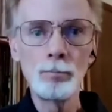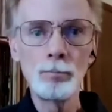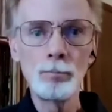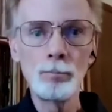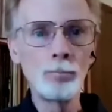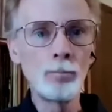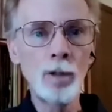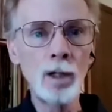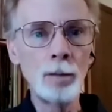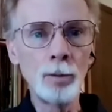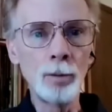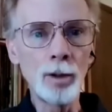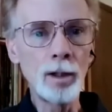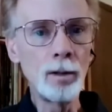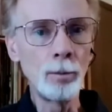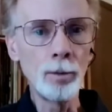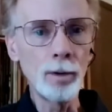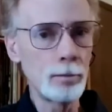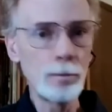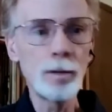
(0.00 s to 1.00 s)

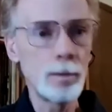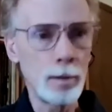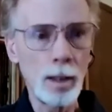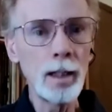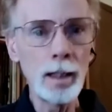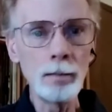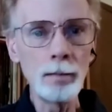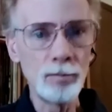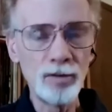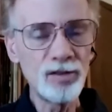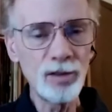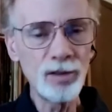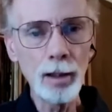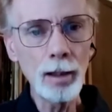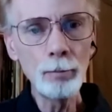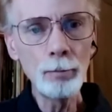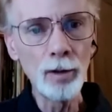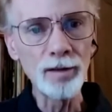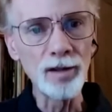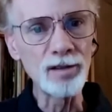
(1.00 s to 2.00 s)
Can he sit
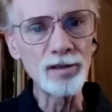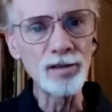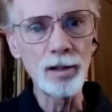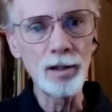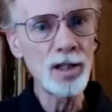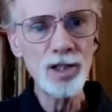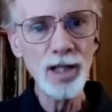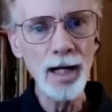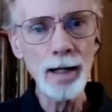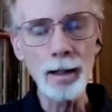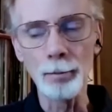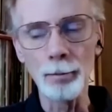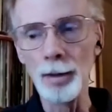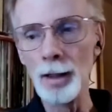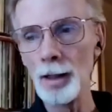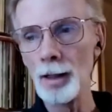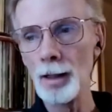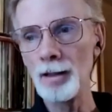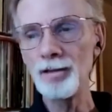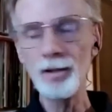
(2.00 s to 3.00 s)
in with us on the jam?
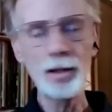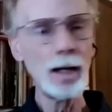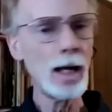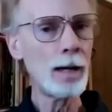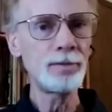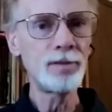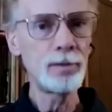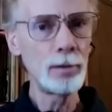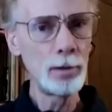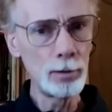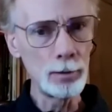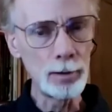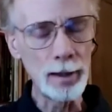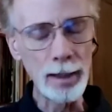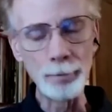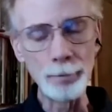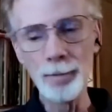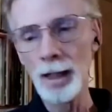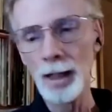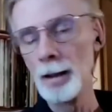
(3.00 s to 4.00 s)
He said, absolutely.
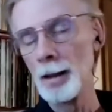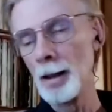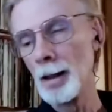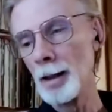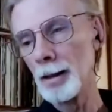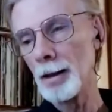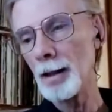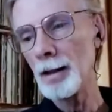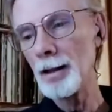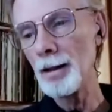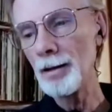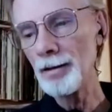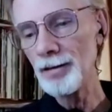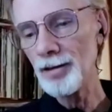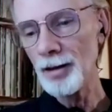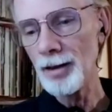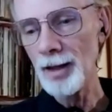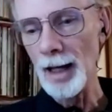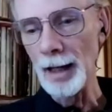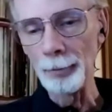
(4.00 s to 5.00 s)
Now, here's
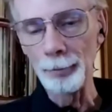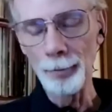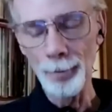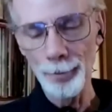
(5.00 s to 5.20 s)
the thing.